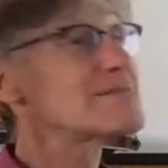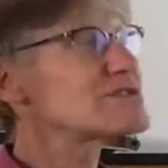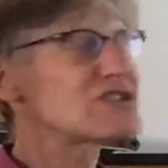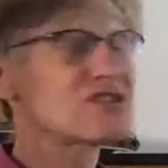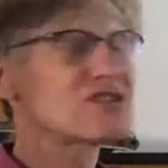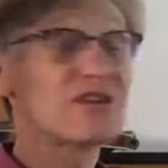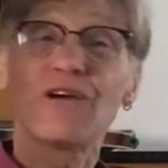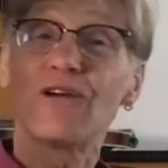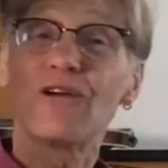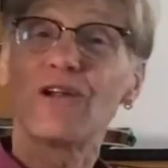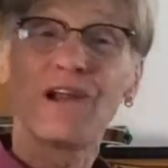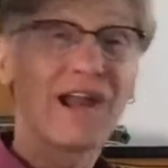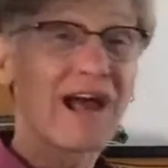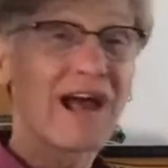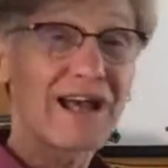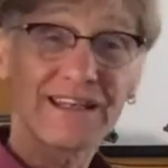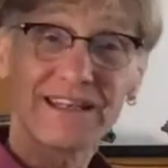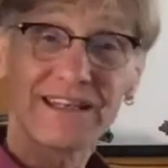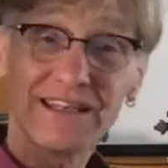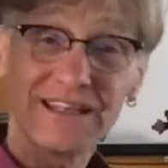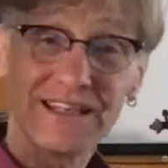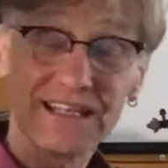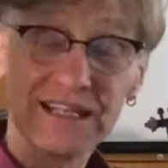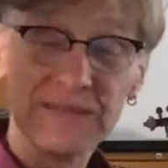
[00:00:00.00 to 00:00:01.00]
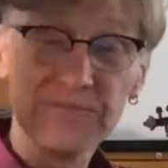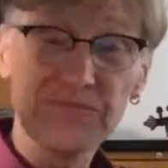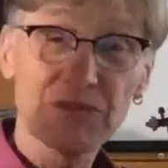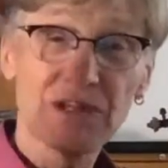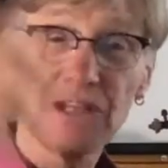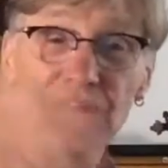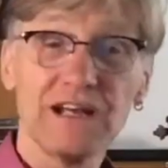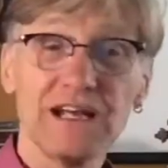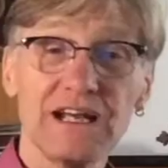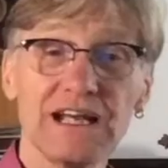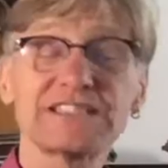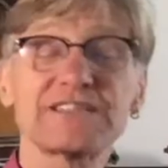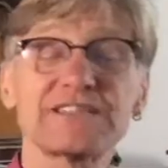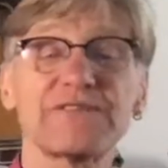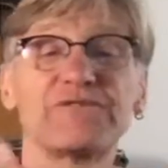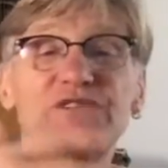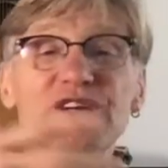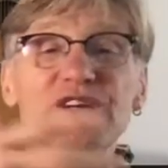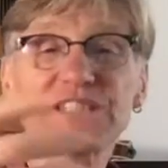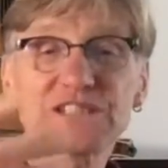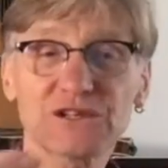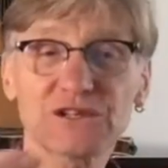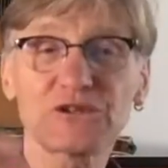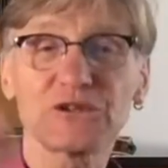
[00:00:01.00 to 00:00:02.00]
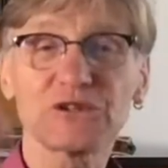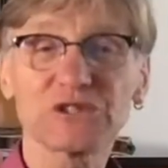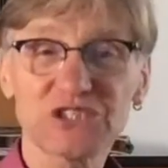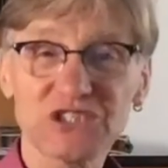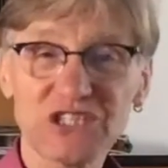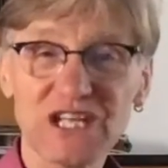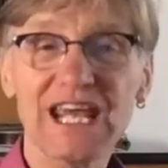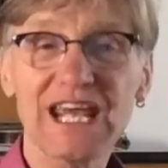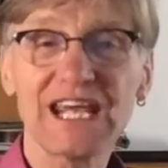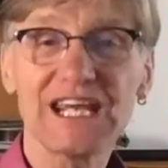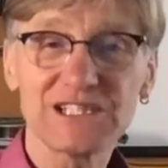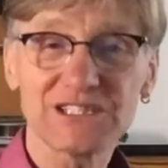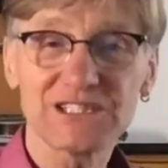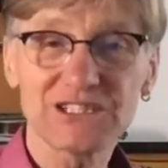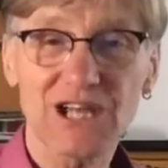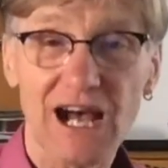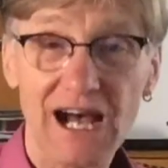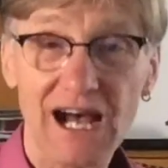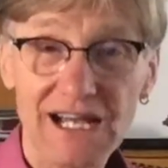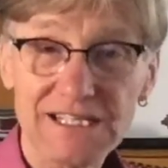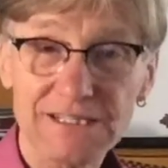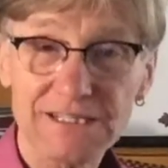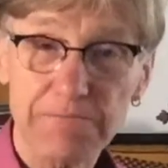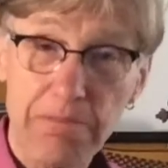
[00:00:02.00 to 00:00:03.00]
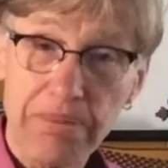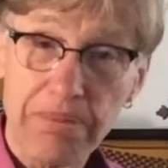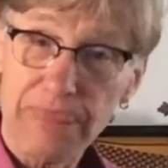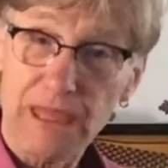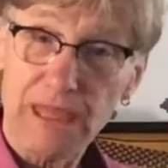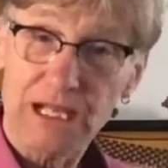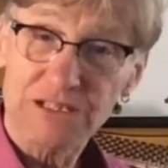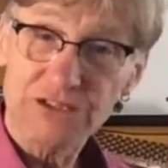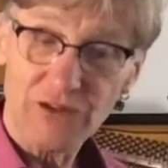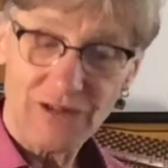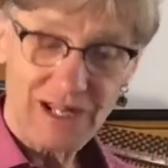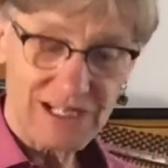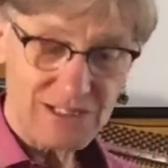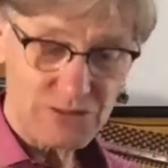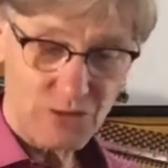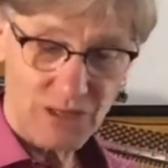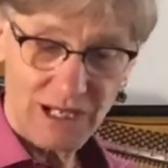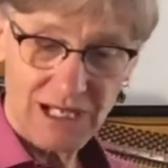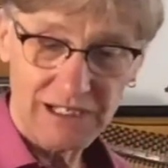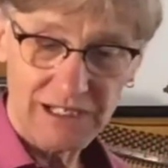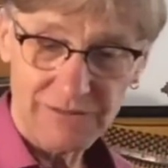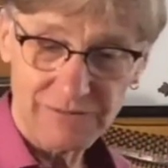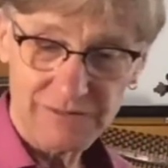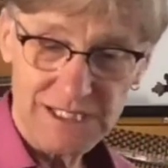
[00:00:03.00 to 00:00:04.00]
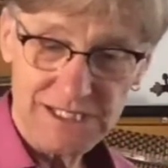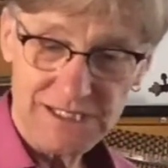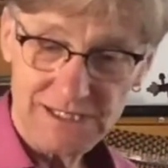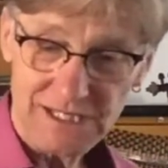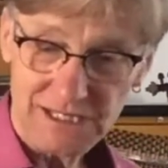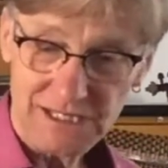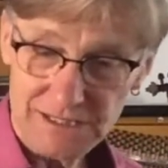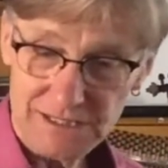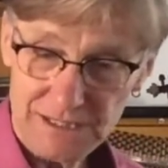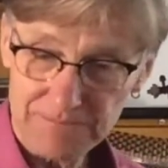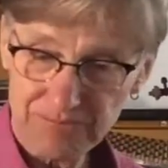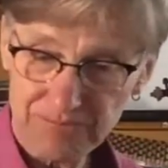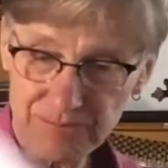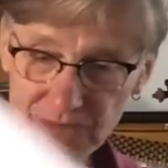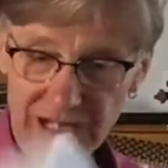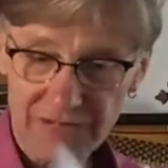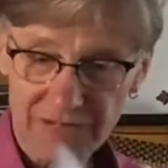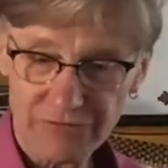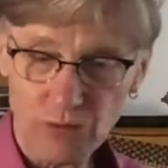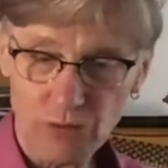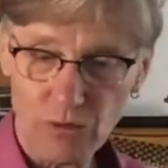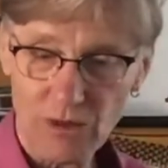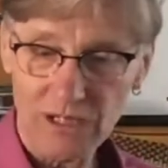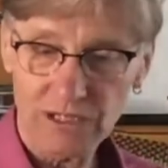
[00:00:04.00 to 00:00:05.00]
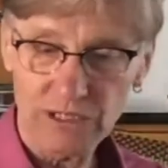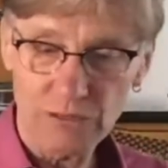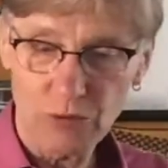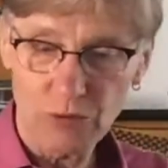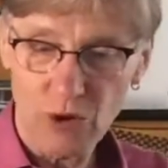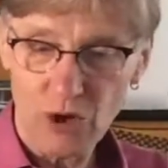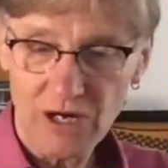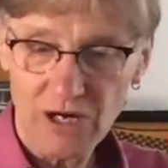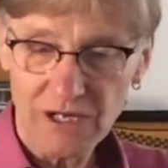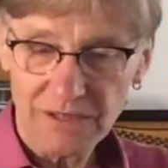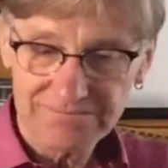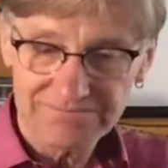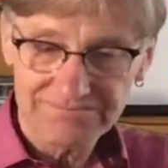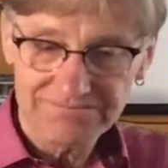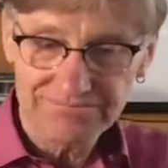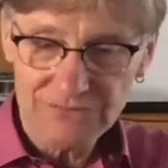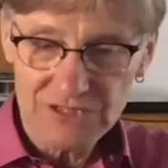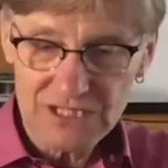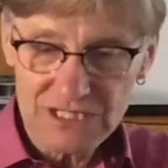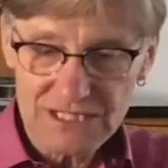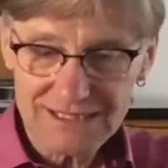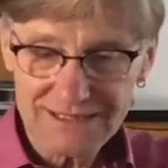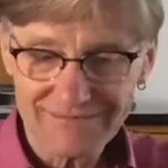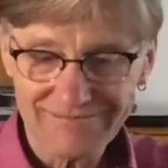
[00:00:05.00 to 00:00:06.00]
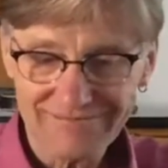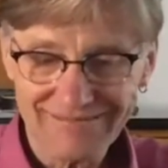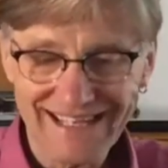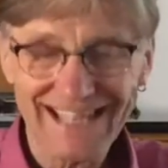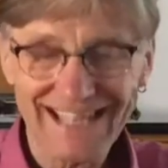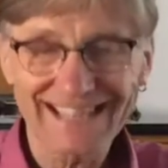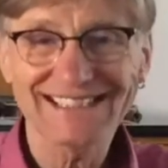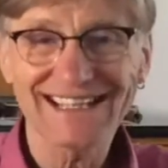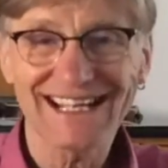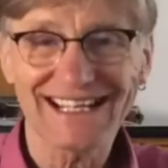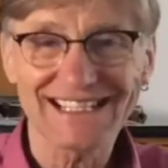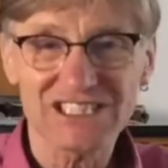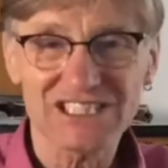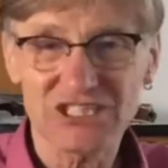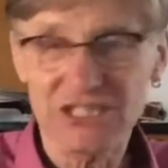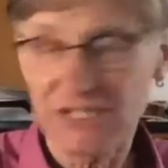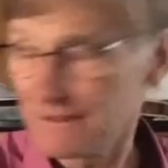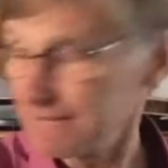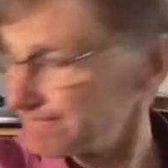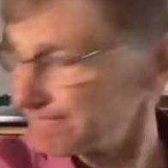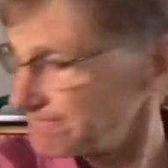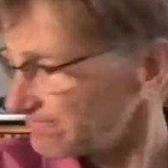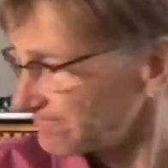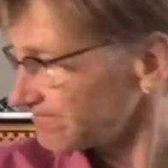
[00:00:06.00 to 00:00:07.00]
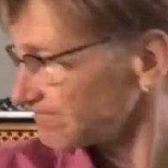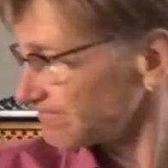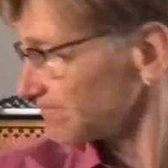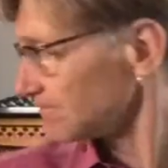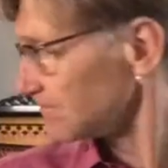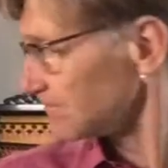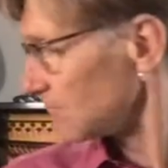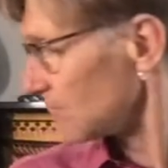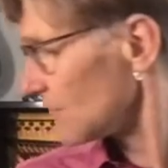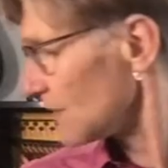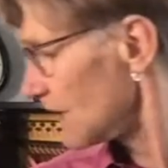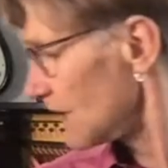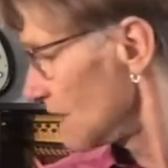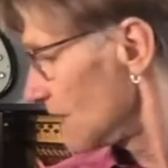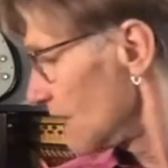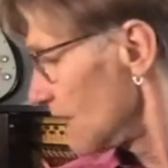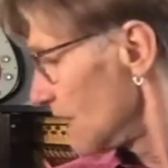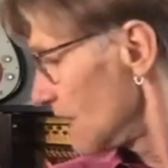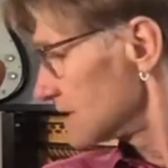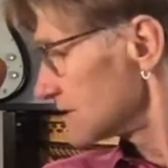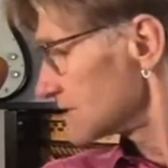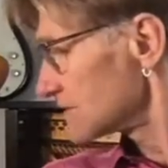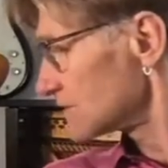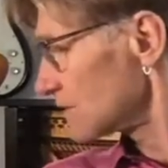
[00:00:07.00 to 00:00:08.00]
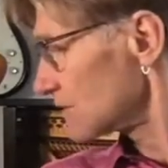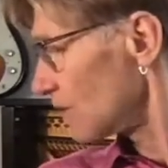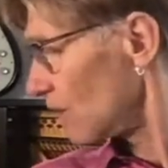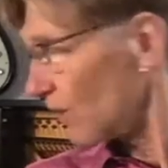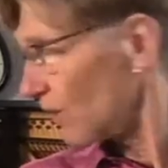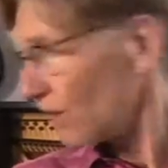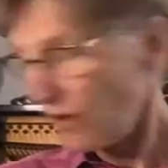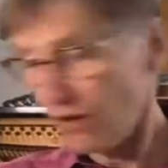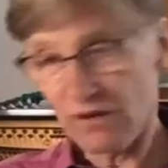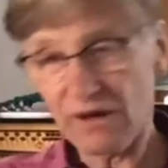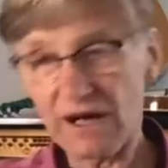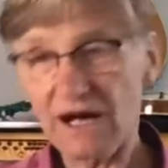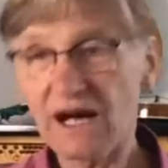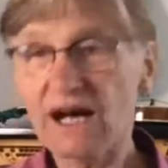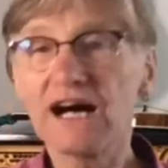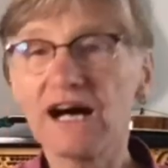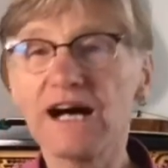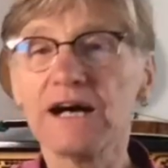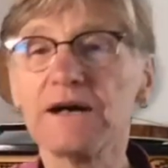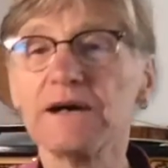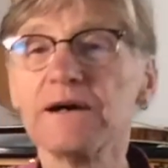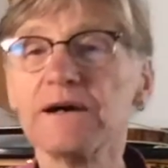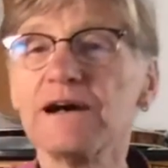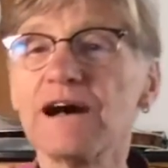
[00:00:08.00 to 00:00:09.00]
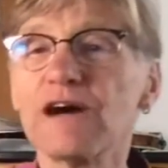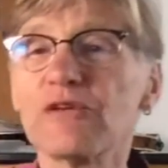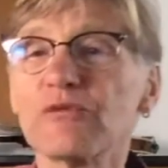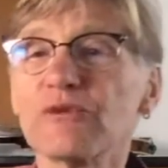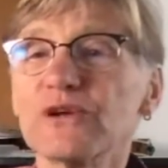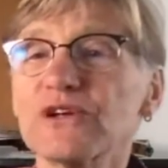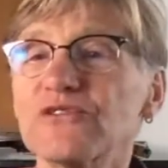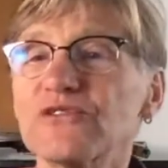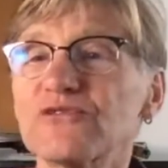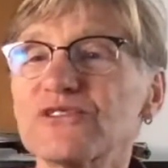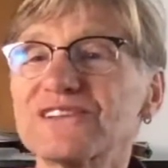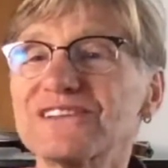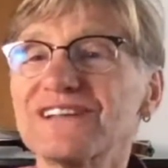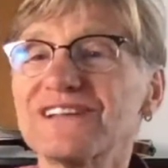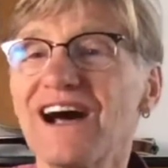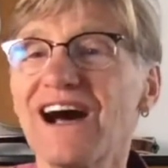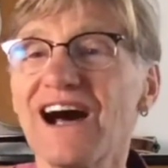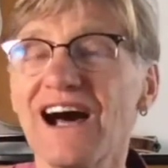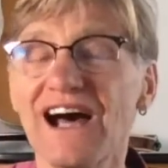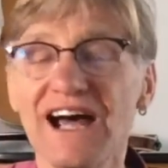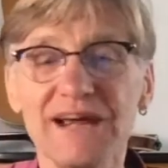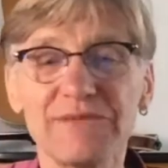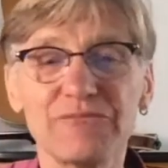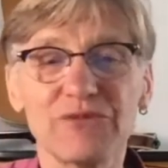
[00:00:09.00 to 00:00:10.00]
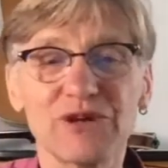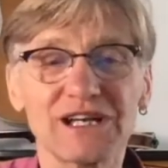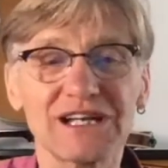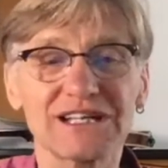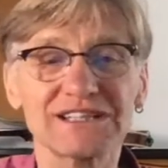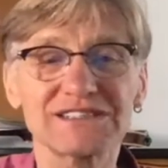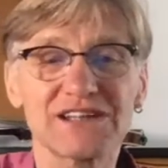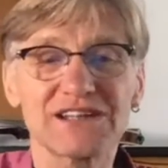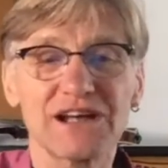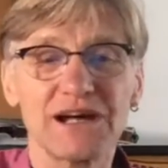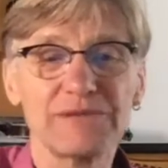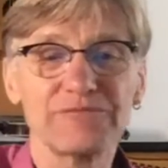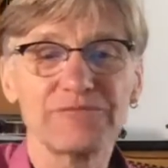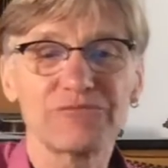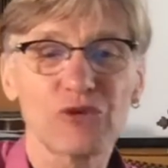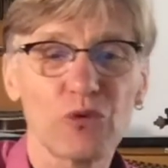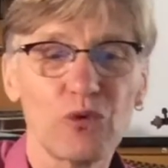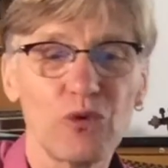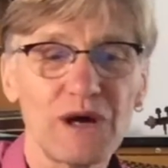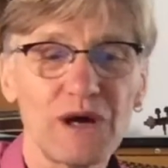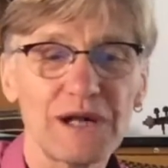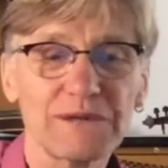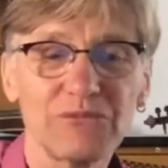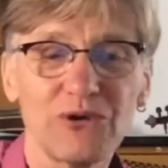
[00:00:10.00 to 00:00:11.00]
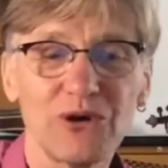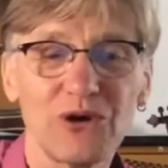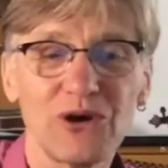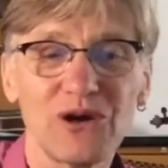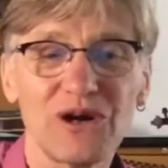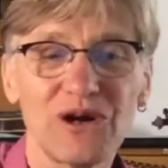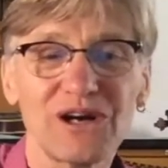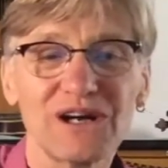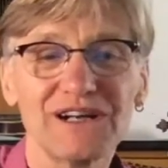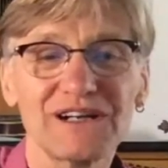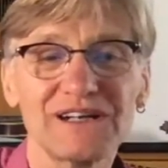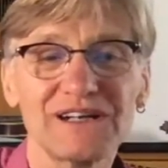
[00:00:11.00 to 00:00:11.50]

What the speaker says: so lucky. It's a physical change, guys. So that's why I love these things. And if you want to know more, just get in touch. So, how are we doing for time? We got time for one more.